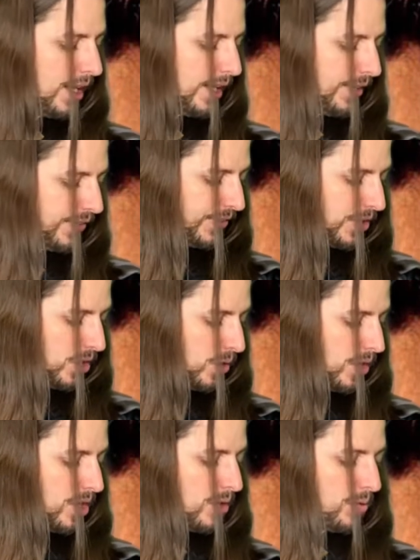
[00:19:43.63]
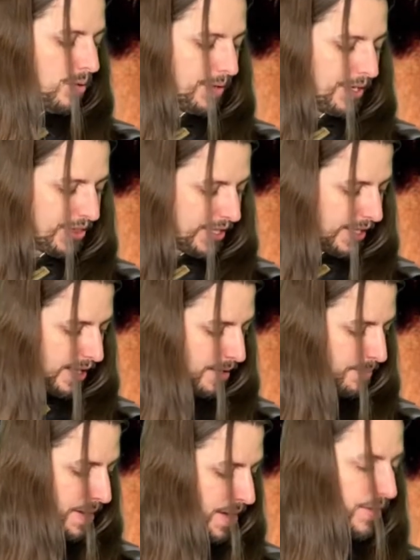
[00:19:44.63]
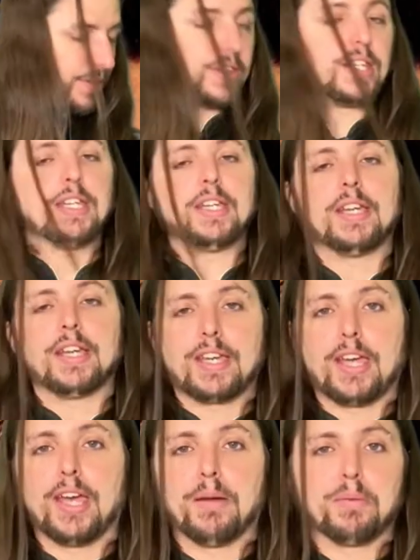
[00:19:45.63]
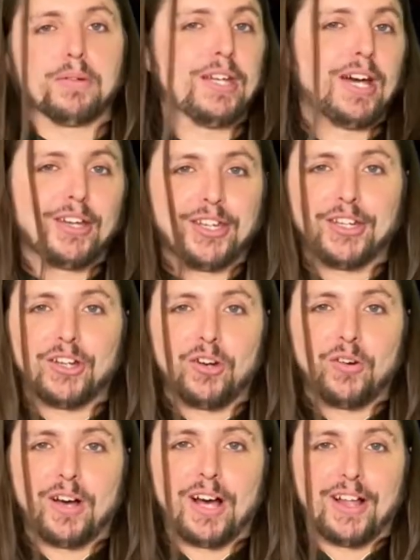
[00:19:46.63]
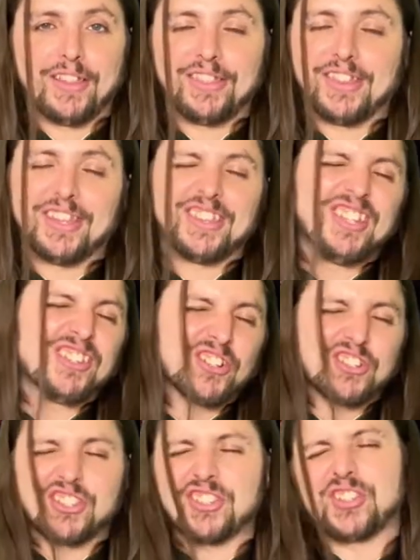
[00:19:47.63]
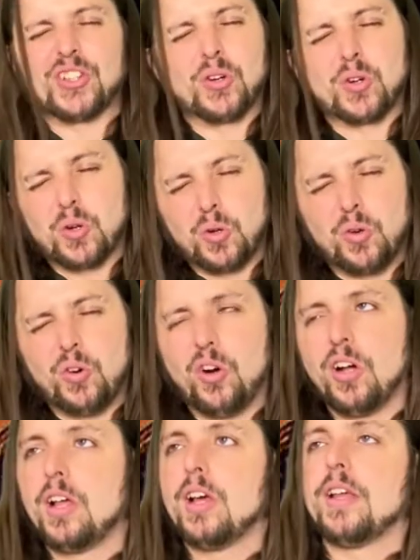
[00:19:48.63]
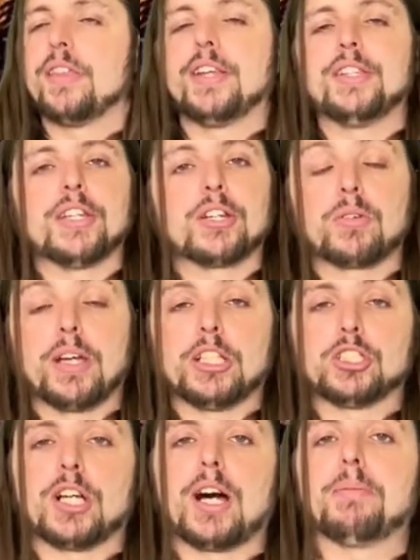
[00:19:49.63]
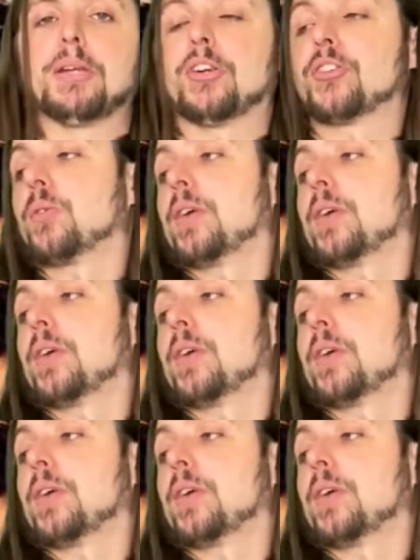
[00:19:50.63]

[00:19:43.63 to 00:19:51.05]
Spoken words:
So when we think about the cape, now, you know, these are just so cool. They did a great job here. So what